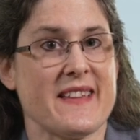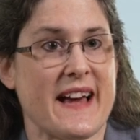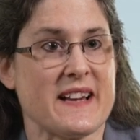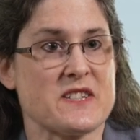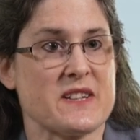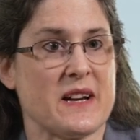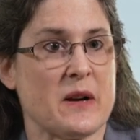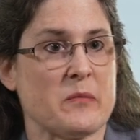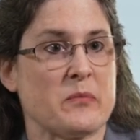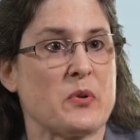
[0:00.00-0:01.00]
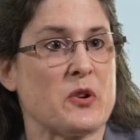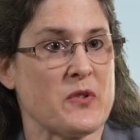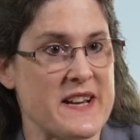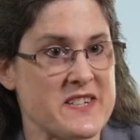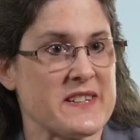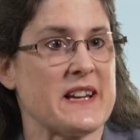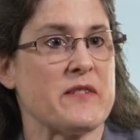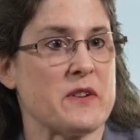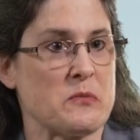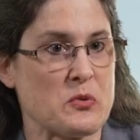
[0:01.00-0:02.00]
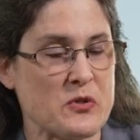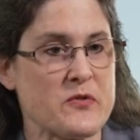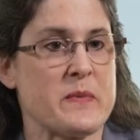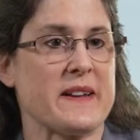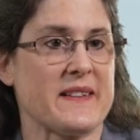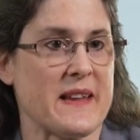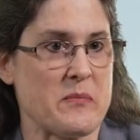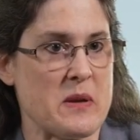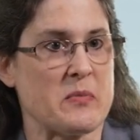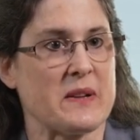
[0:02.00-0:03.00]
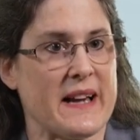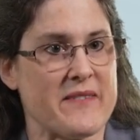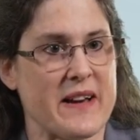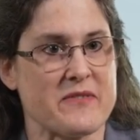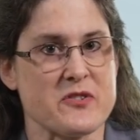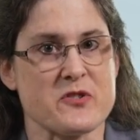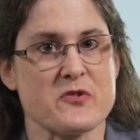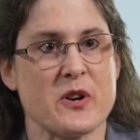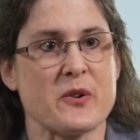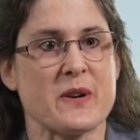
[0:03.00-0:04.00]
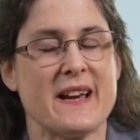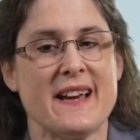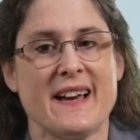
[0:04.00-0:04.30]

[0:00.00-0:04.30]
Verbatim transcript: that um, progression of improvement that people have after stroke.